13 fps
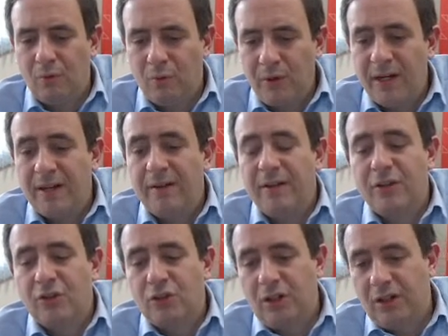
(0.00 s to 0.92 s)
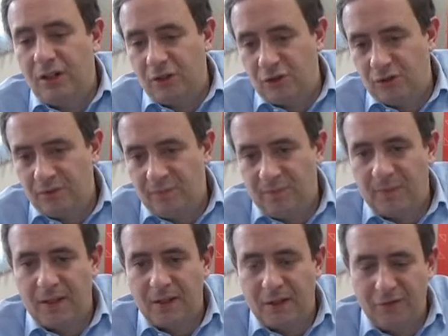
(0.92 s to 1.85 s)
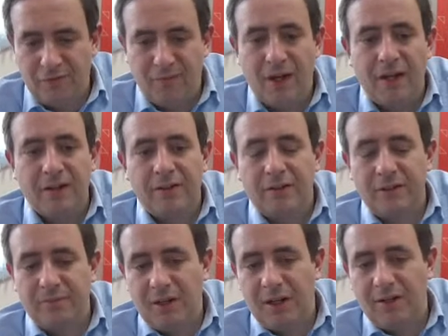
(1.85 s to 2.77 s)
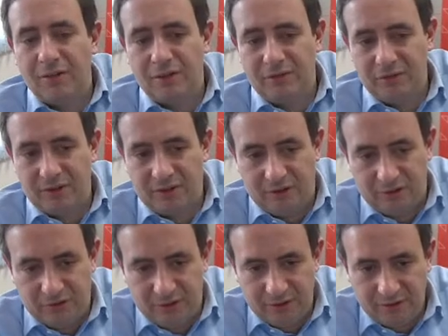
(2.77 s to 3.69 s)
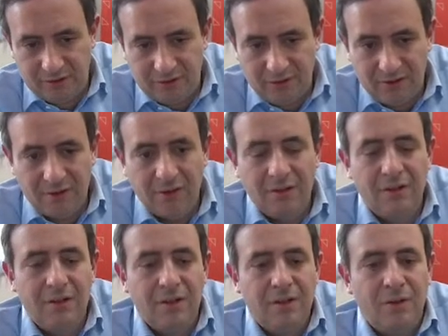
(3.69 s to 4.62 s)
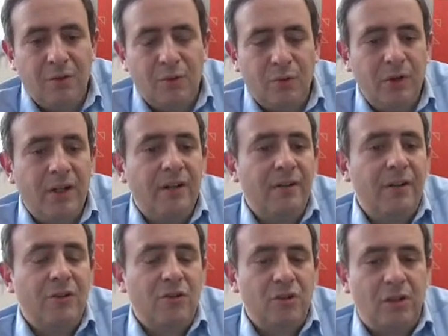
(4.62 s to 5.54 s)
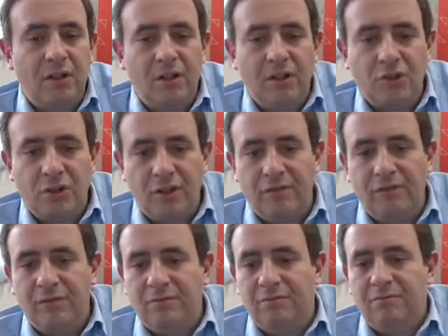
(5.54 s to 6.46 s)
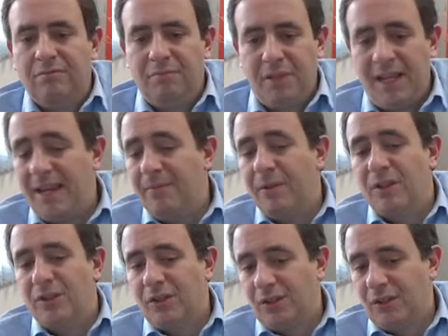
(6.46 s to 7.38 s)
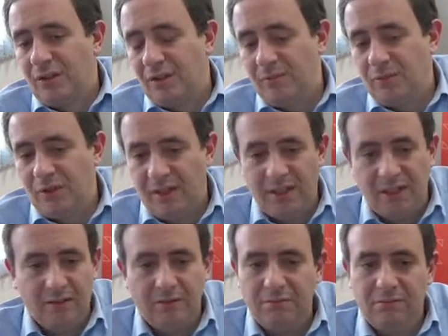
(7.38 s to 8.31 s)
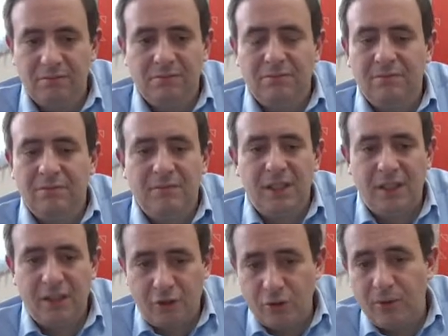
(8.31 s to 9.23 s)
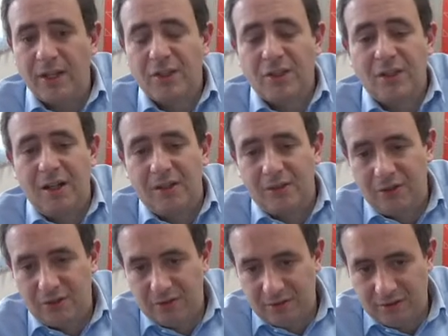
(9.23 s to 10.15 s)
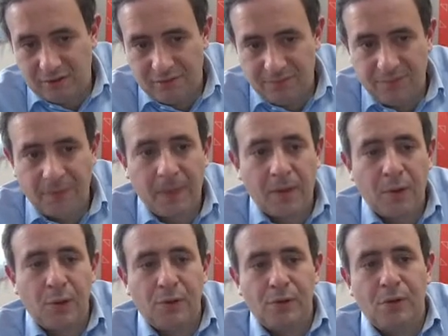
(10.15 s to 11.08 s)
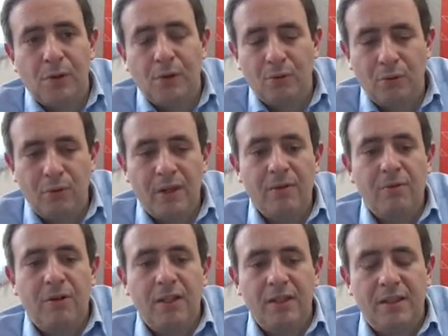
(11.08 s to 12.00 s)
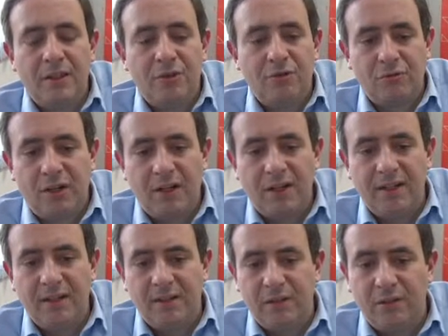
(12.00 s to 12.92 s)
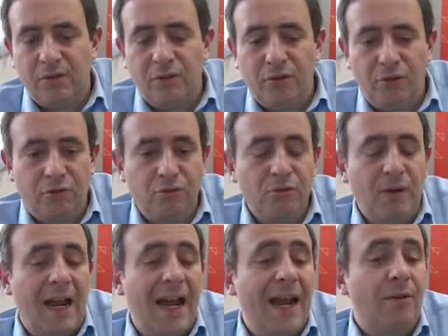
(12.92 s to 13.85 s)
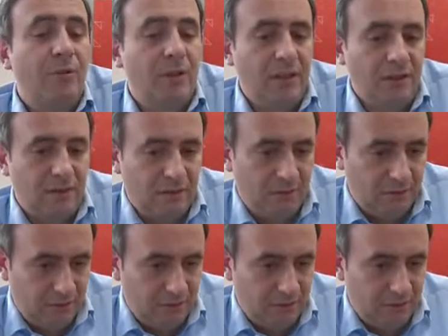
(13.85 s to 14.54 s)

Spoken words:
We're in charge of monetary policy for the country. We're in charge of payment systems in US dollars. We want this running through our